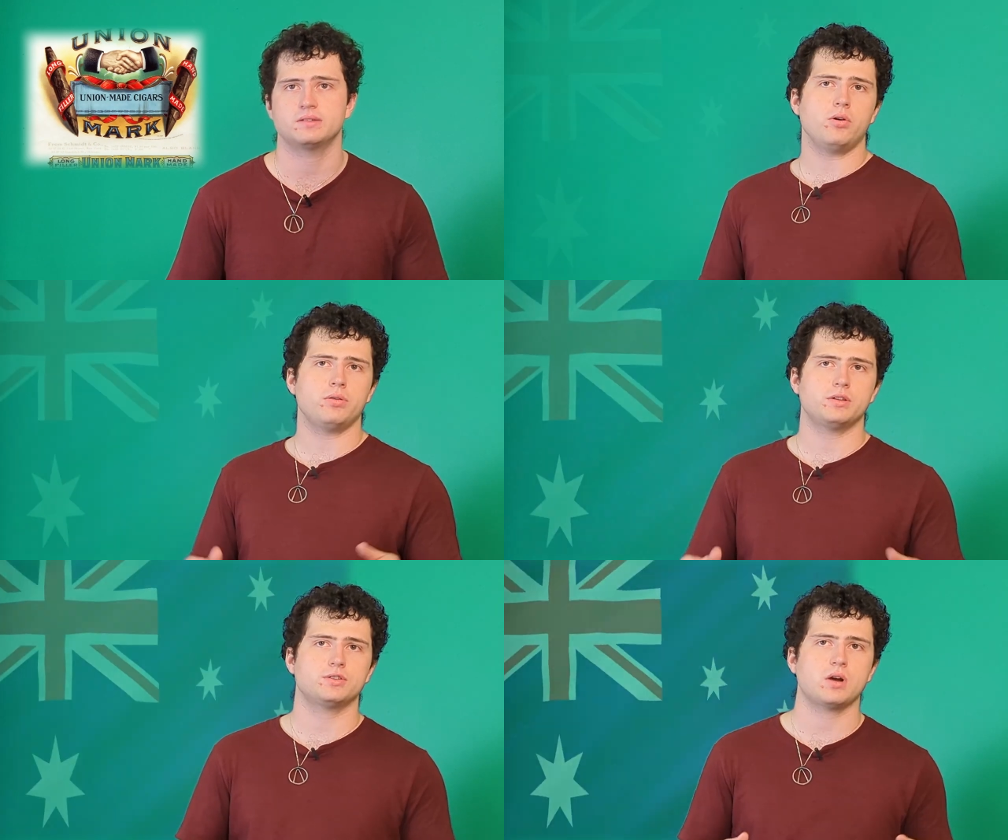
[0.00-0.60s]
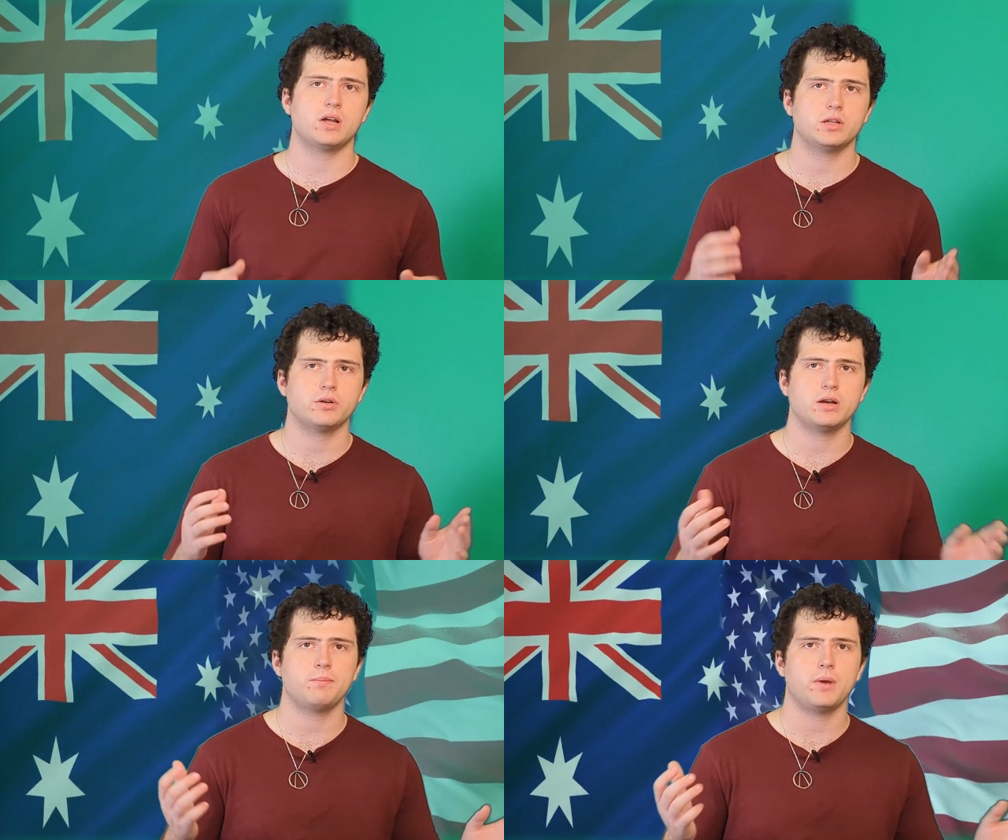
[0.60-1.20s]
Both
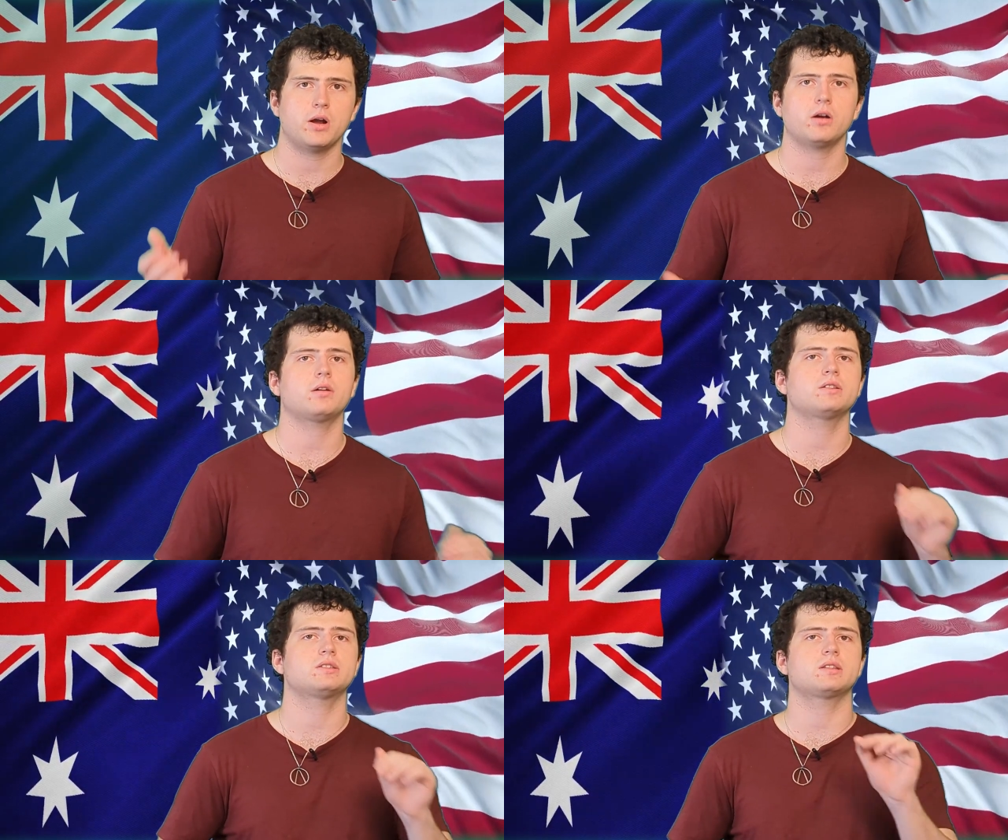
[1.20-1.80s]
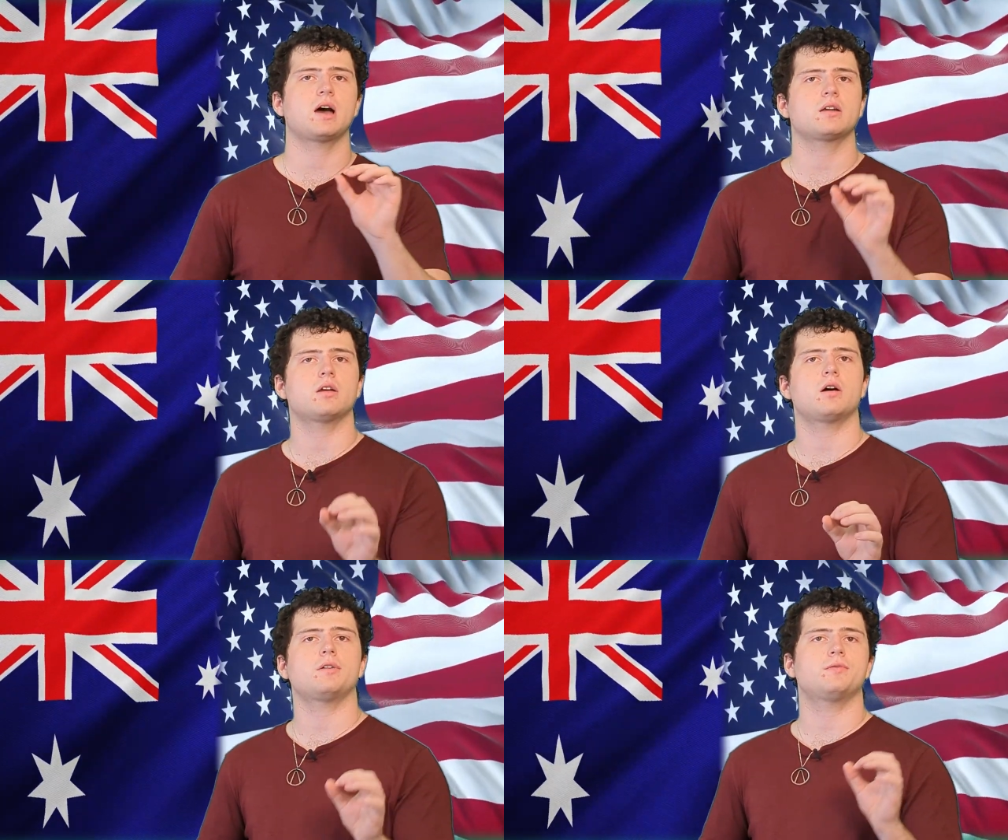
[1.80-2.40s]
Australia and America
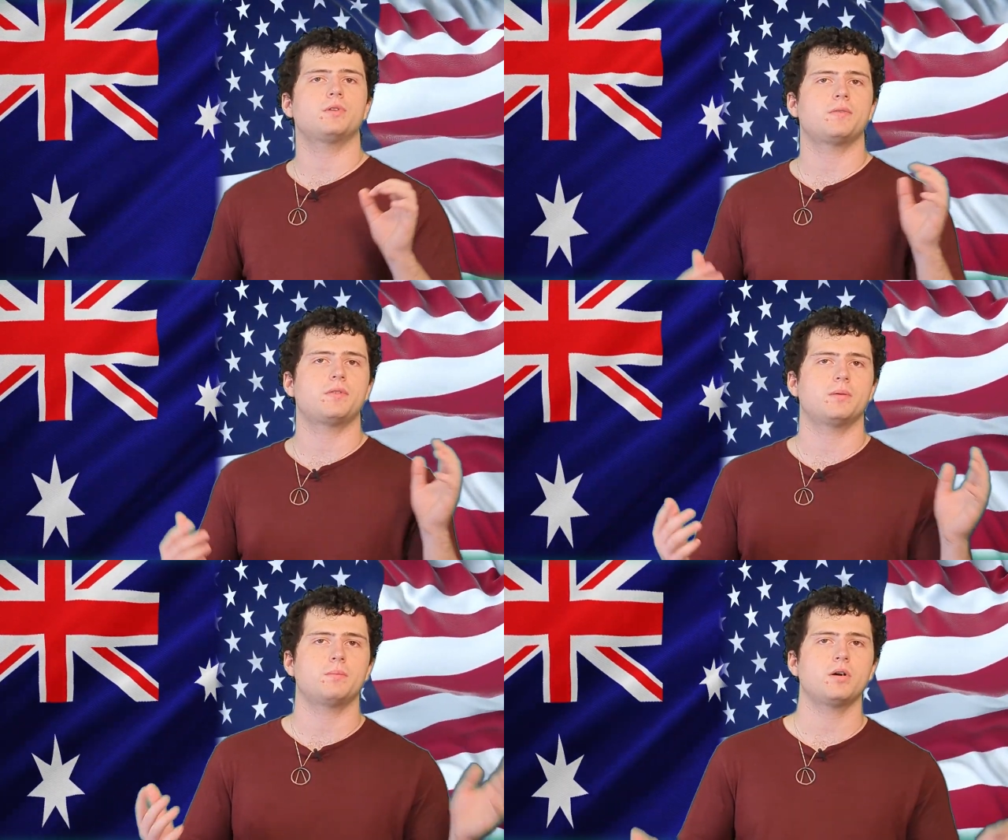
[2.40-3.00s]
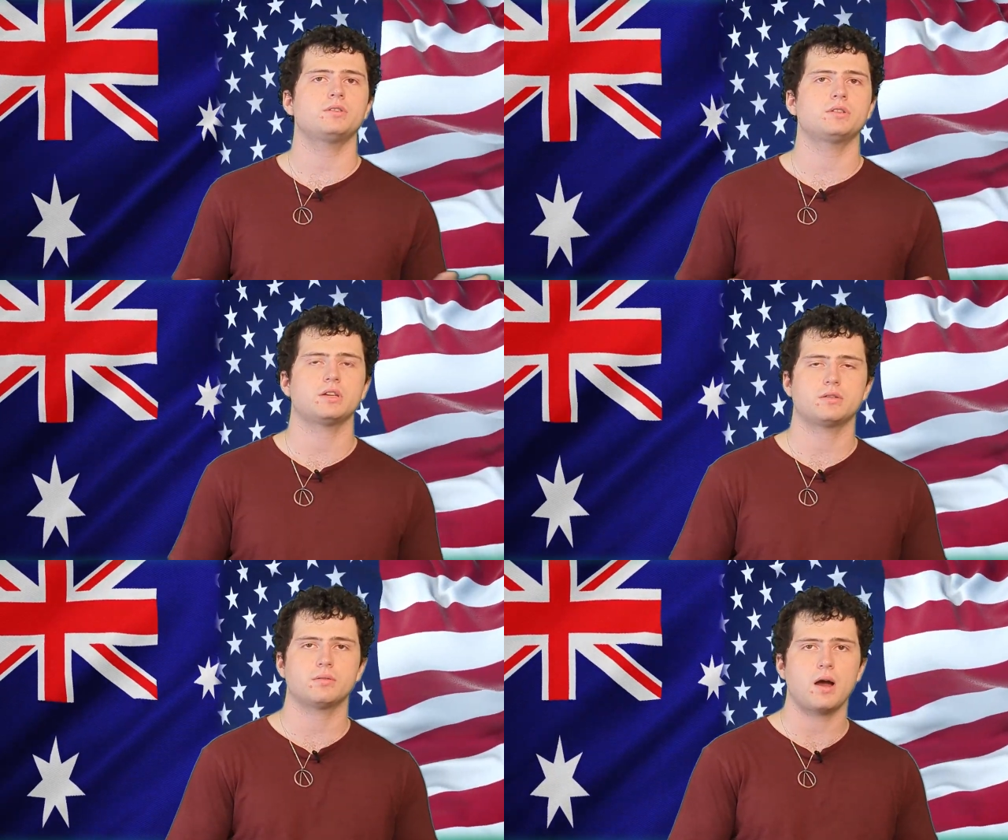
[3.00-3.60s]
started off with the
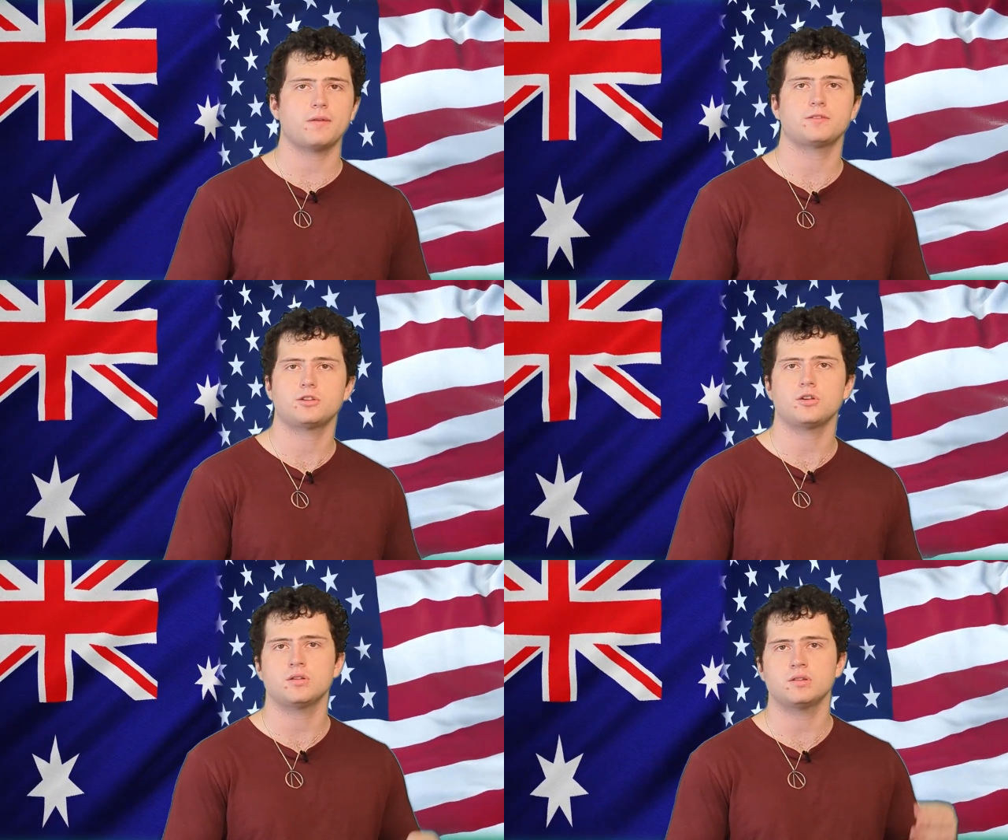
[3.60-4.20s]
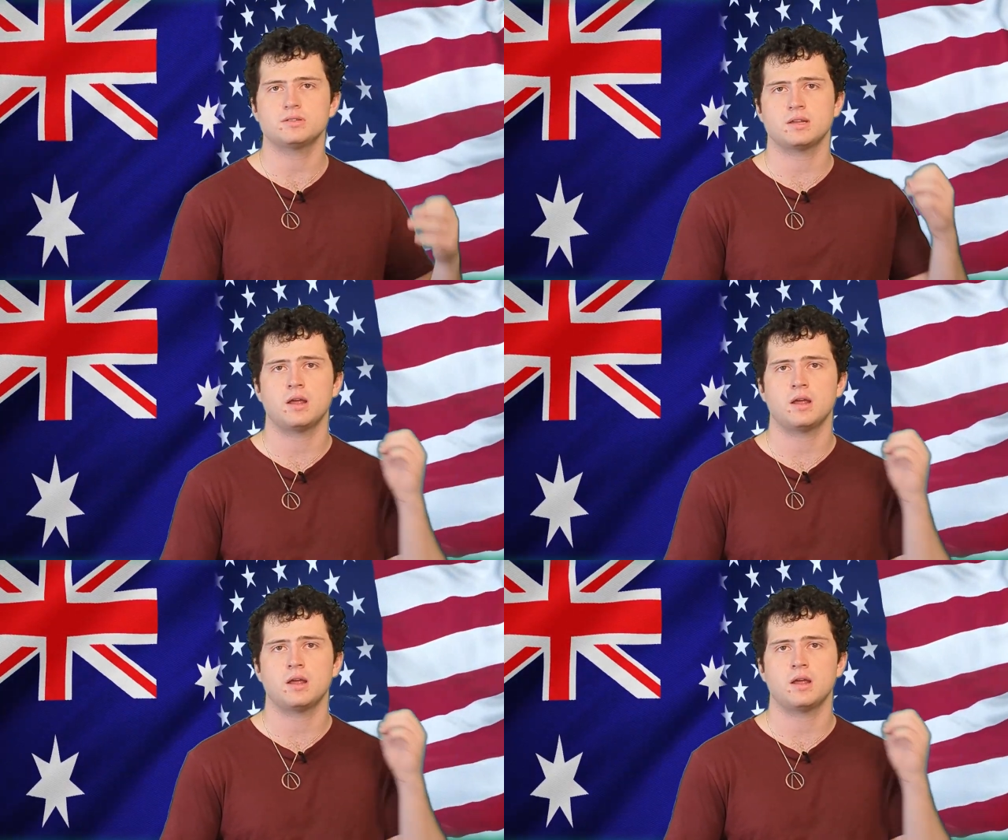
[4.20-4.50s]
mostly craft unions, and